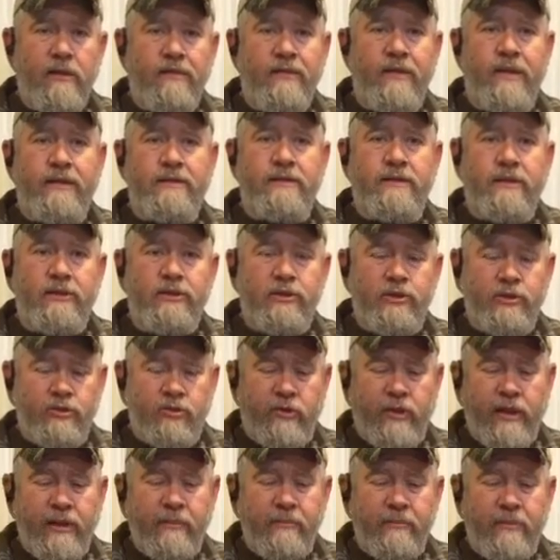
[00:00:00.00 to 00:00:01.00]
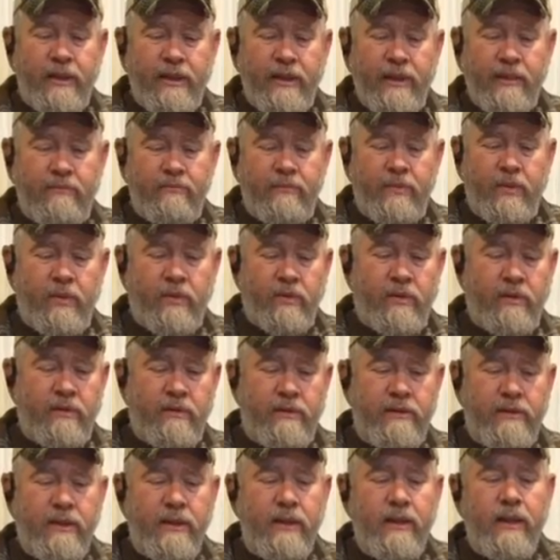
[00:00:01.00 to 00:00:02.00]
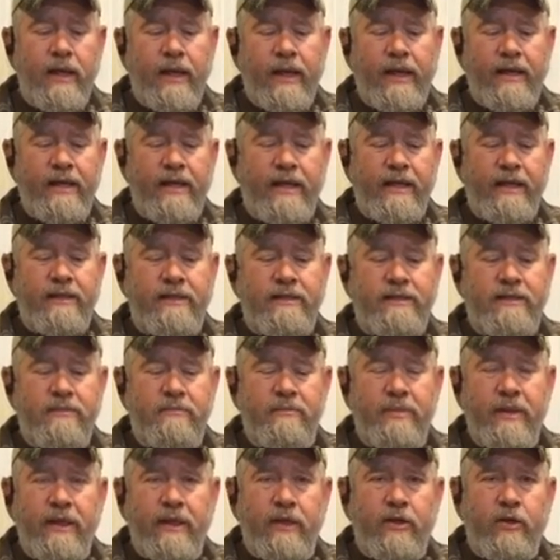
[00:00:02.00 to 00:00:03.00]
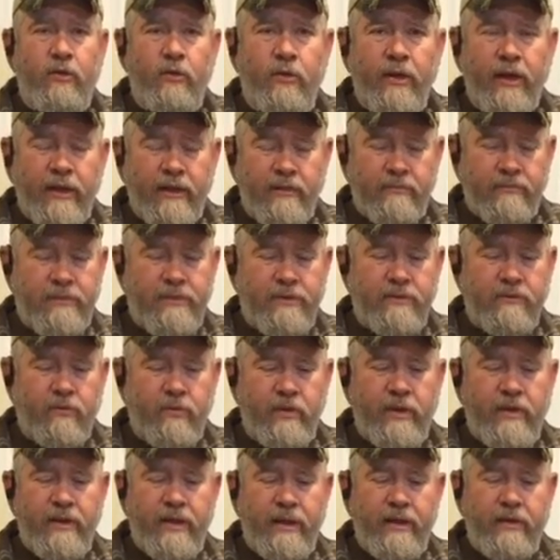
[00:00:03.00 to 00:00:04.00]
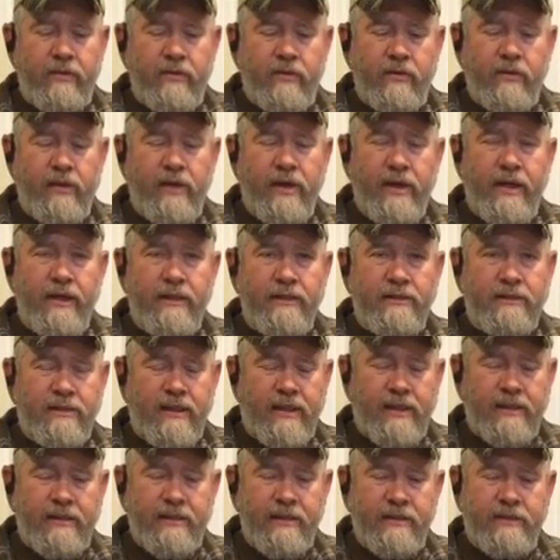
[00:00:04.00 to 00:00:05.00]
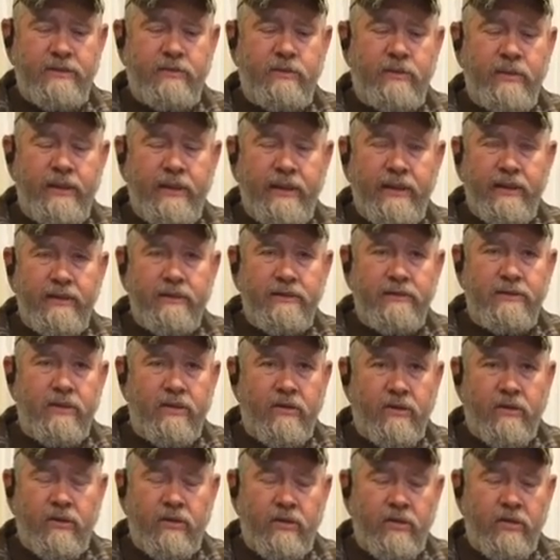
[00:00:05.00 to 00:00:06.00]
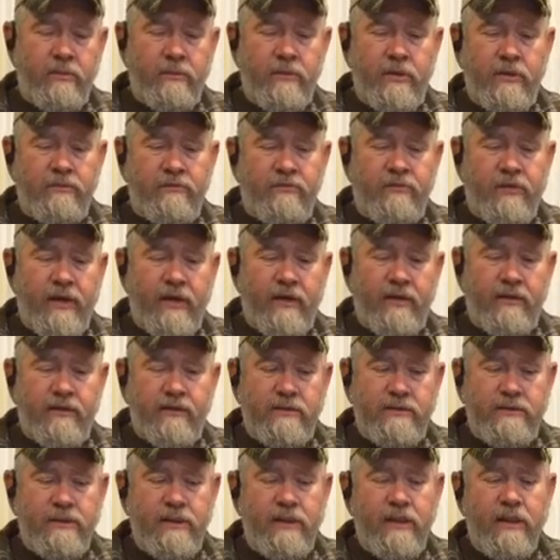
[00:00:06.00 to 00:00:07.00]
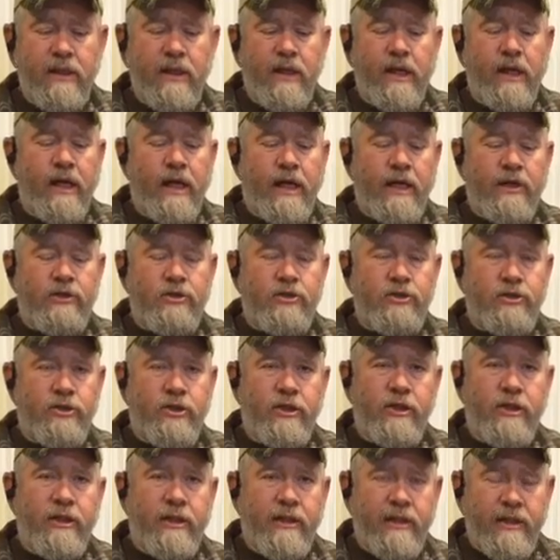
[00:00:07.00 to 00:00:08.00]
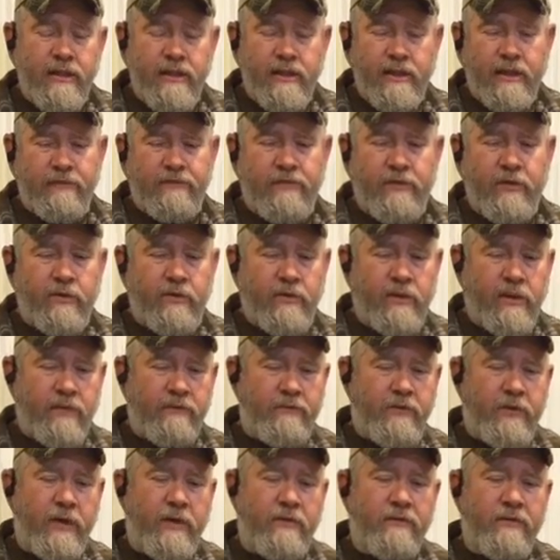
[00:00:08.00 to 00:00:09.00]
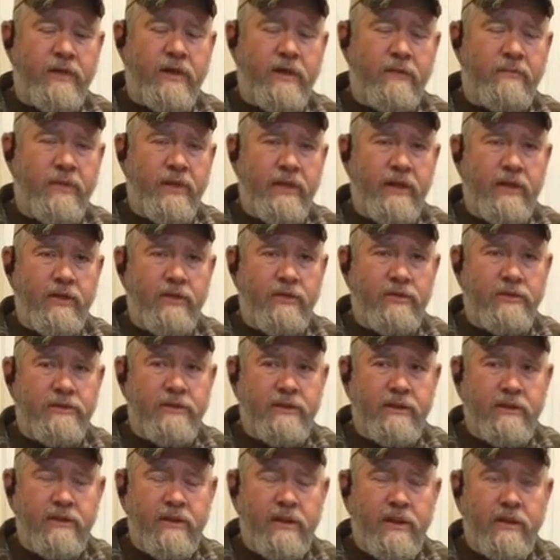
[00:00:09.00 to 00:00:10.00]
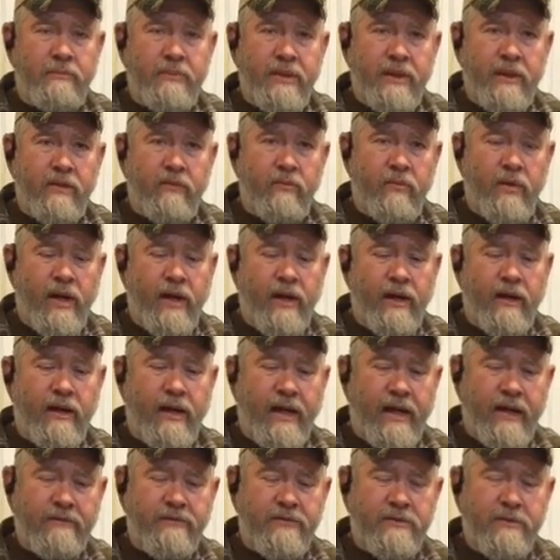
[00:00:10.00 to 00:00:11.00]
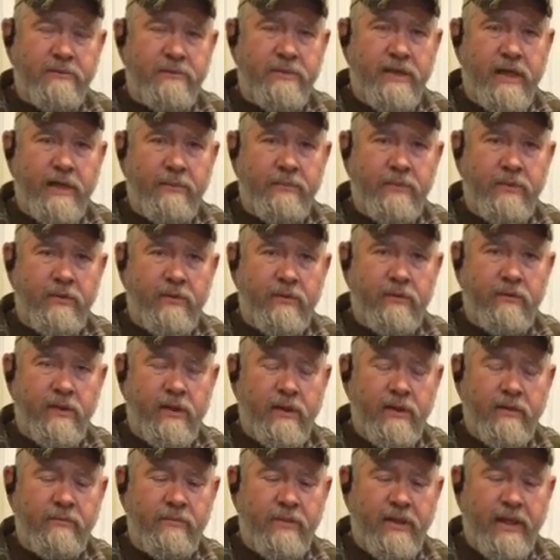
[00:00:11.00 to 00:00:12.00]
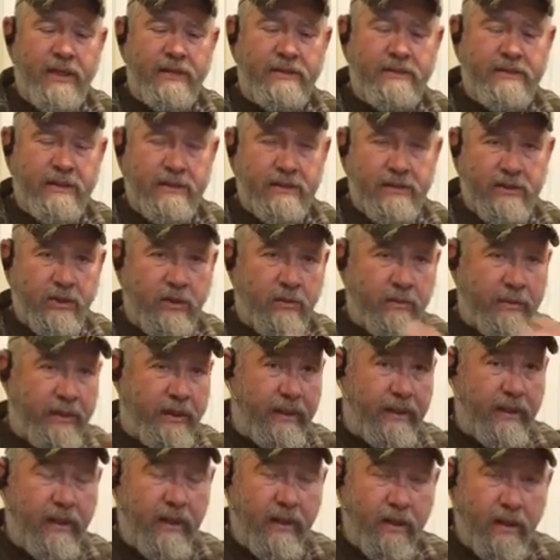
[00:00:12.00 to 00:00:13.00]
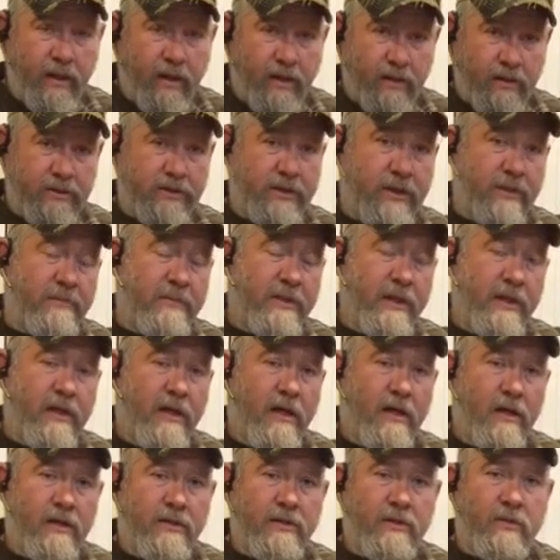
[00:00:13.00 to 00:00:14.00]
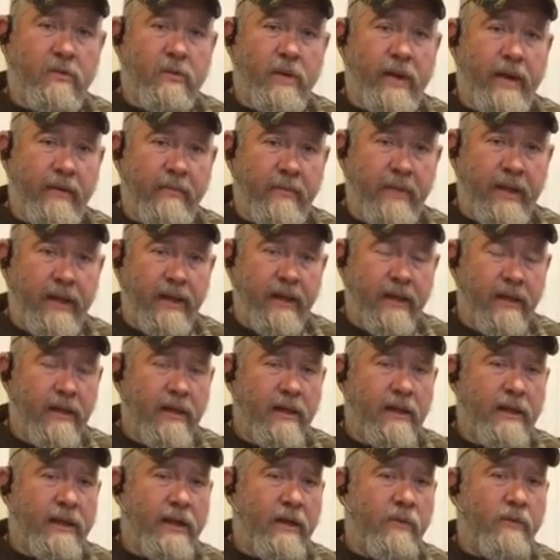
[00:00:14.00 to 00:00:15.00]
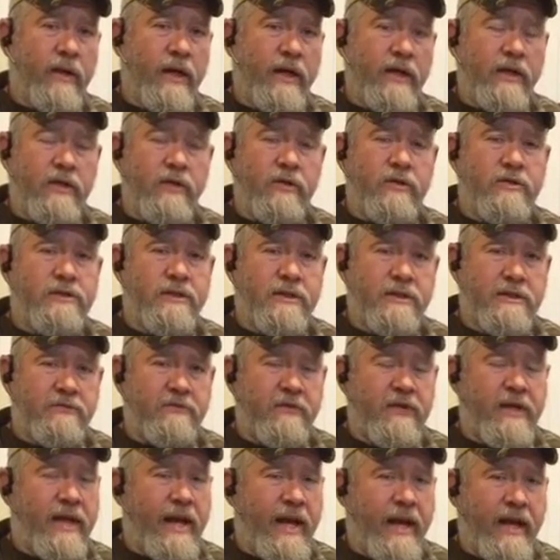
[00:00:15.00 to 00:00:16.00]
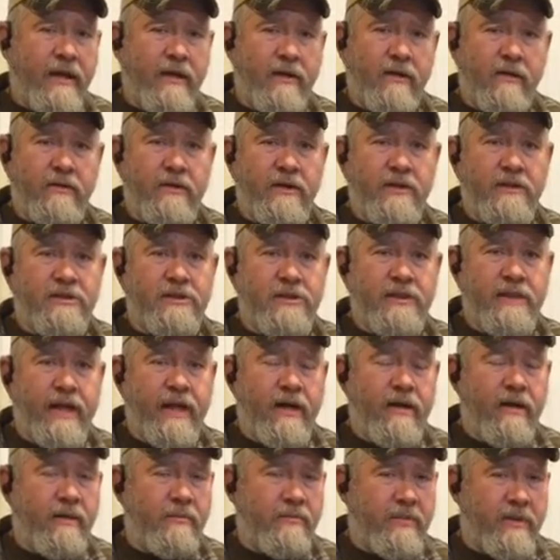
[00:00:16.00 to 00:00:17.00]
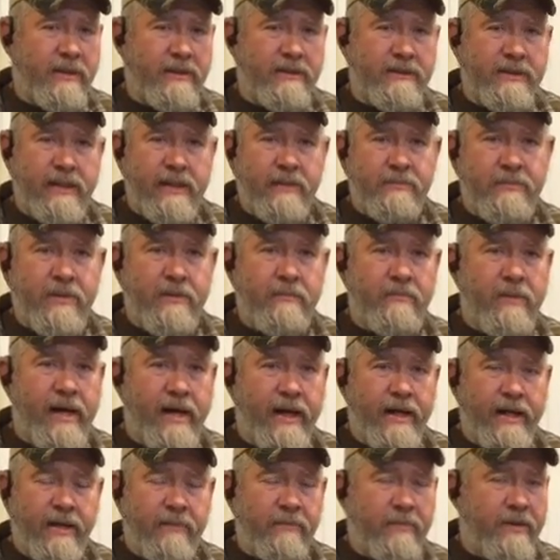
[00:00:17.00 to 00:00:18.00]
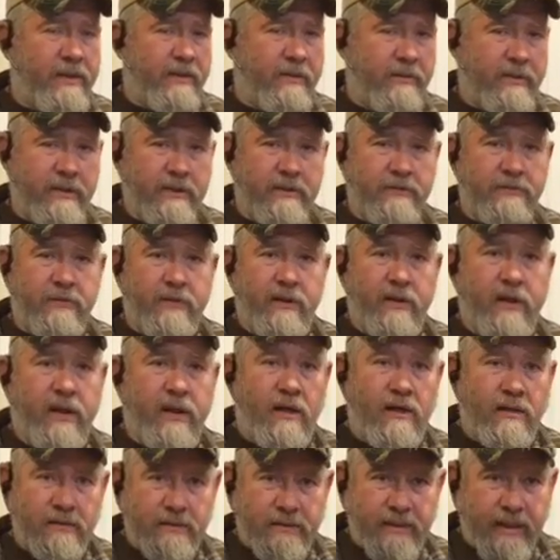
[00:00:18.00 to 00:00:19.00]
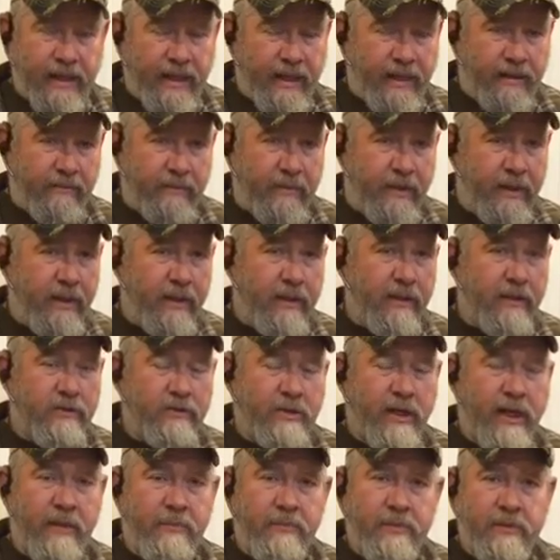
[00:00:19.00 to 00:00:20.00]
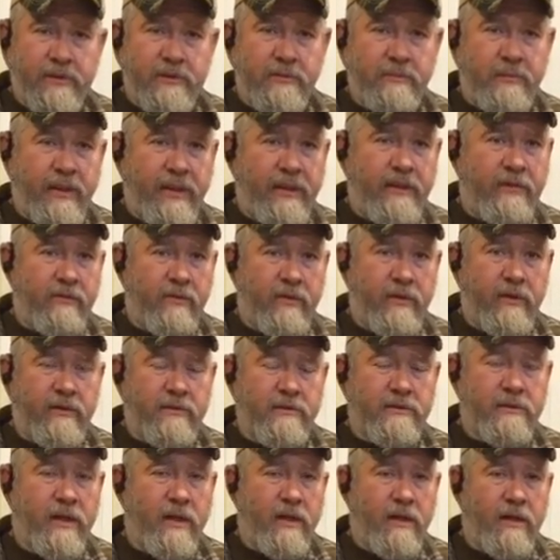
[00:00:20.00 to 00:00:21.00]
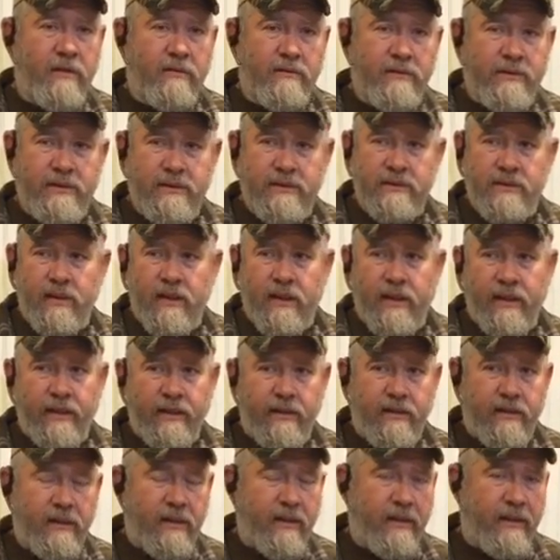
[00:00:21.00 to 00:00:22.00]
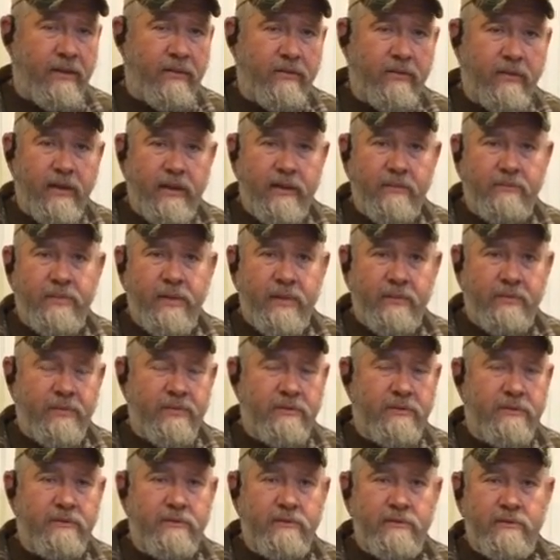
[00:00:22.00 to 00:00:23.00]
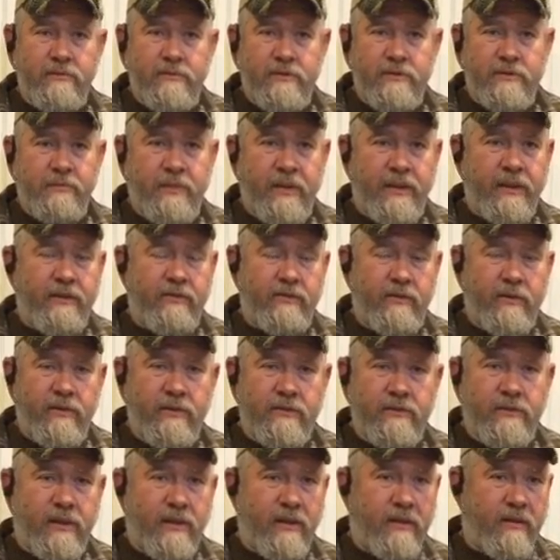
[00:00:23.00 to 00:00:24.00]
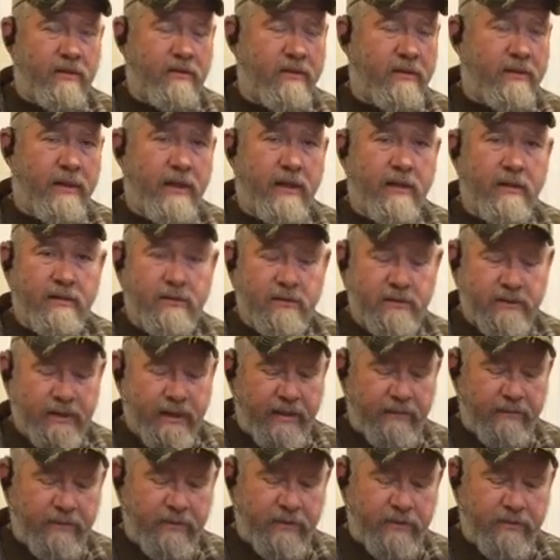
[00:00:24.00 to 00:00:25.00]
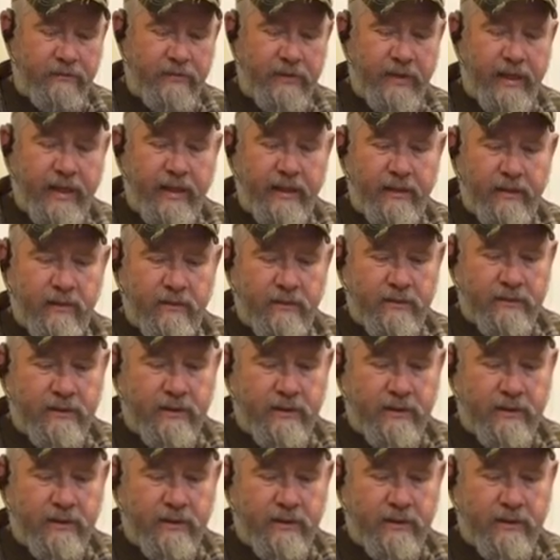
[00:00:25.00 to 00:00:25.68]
That's extremely important. It needs to be crimped with either nuts like this one is or aluminum ferrules. It should, if you're ever going to be using a bigger wire, have some type of plastic tubing or something called a whammy. Now when I use this vernacular in snaring, please keep in mind, I've been doing this for a long time. Trappers speak their own talk just like, gun people speak their own talk or doctors have their own vernacular.